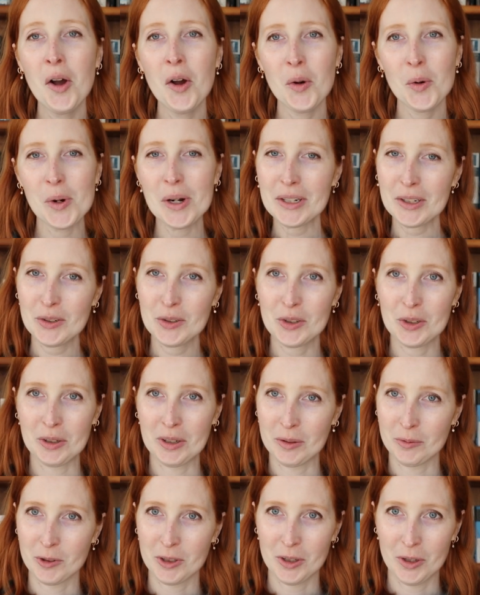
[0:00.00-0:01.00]
what you're
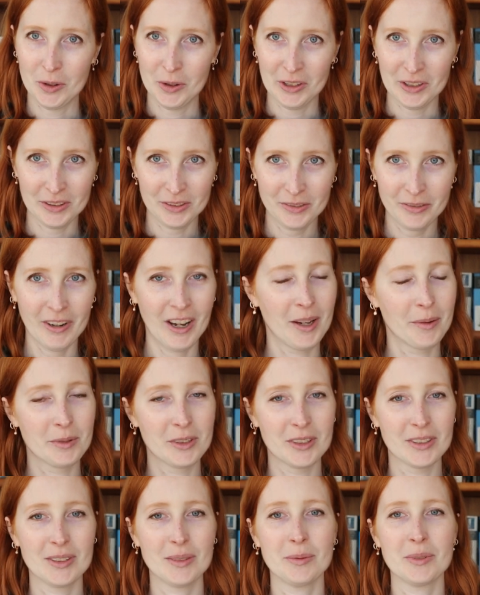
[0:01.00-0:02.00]
doing with all these
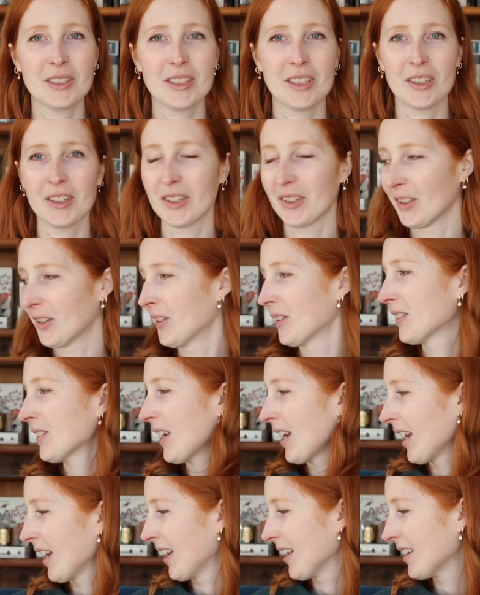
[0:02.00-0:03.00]
fabulous materials,
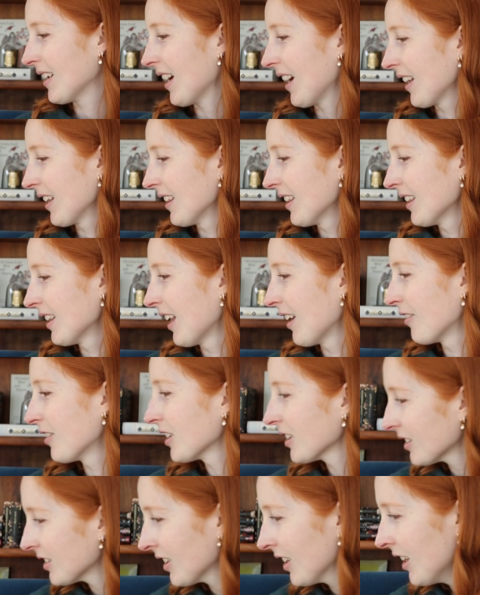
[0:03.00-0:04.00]
and I love
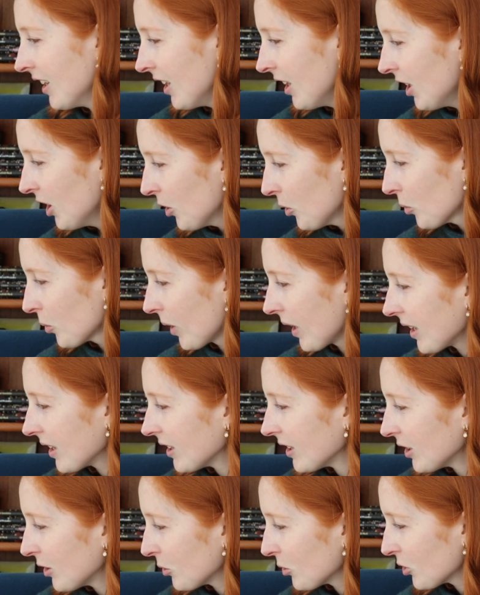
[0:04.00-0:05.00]
it
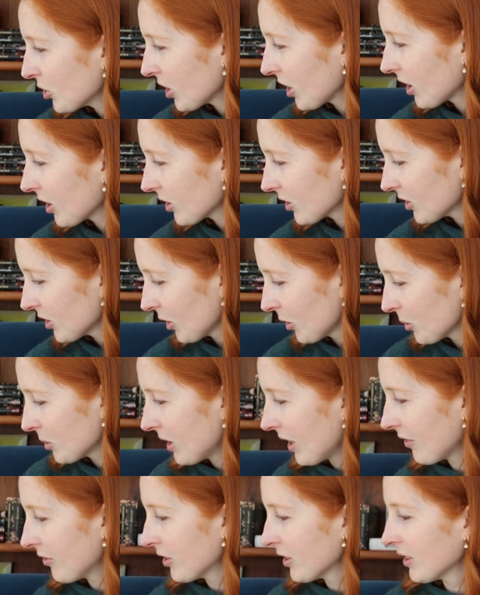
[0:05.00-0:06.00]
when you share. So
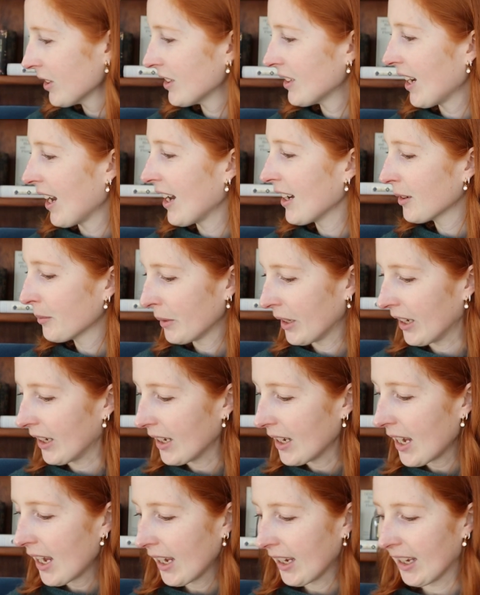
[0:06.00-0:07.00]
definitely tag
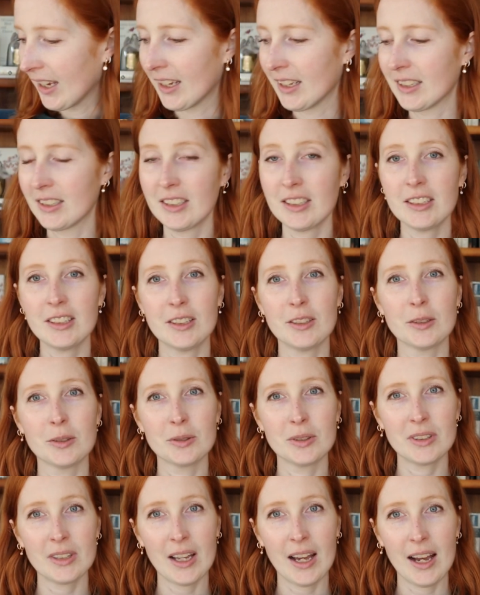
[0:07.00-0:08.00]
me and
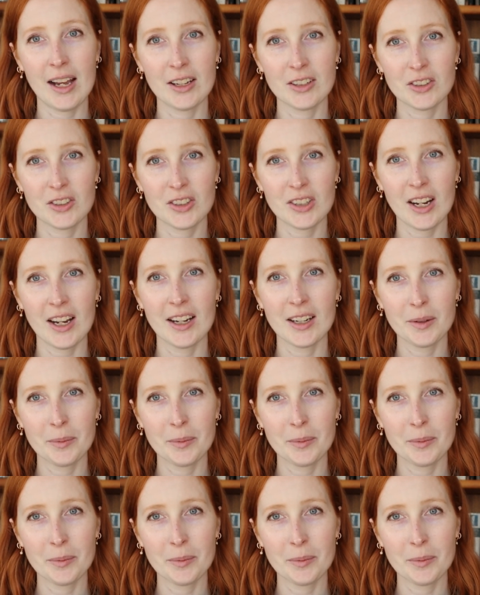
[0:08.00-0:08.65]
use the hashtag.